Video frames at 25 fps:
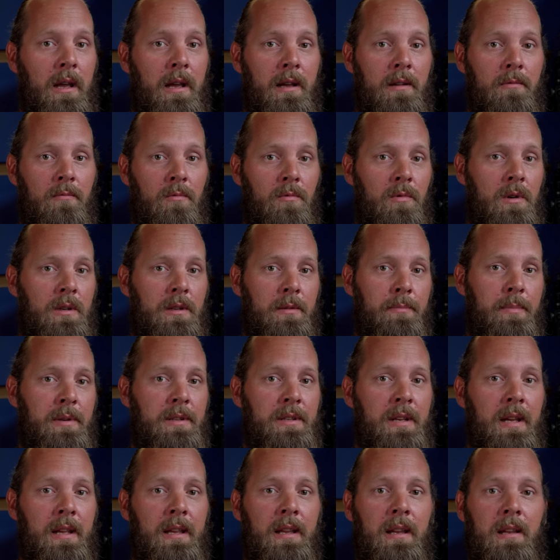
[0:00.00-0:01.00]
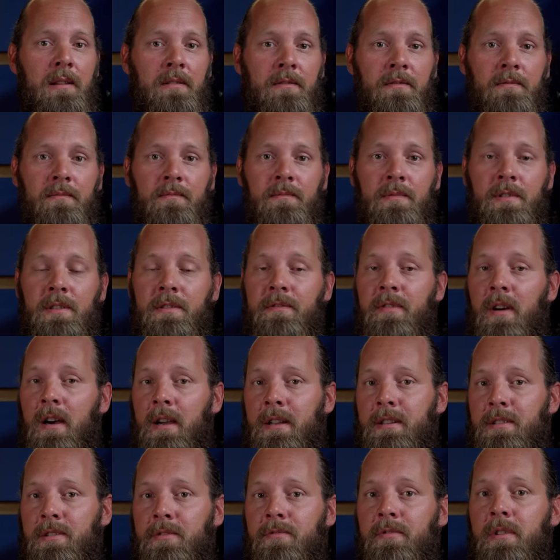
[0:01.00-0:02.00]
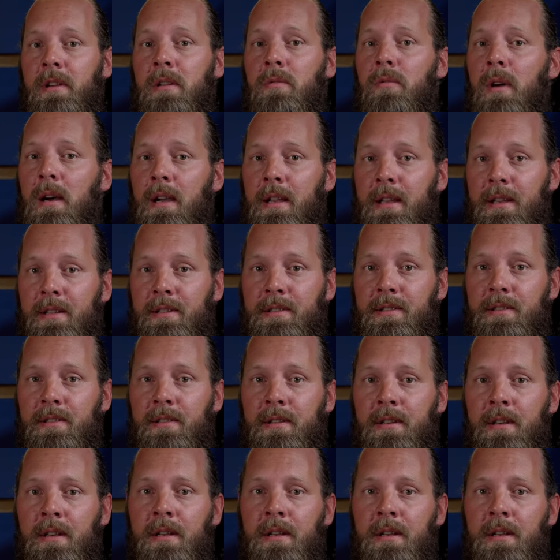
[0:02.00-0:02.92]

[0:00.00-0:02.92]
at what a particular device requires.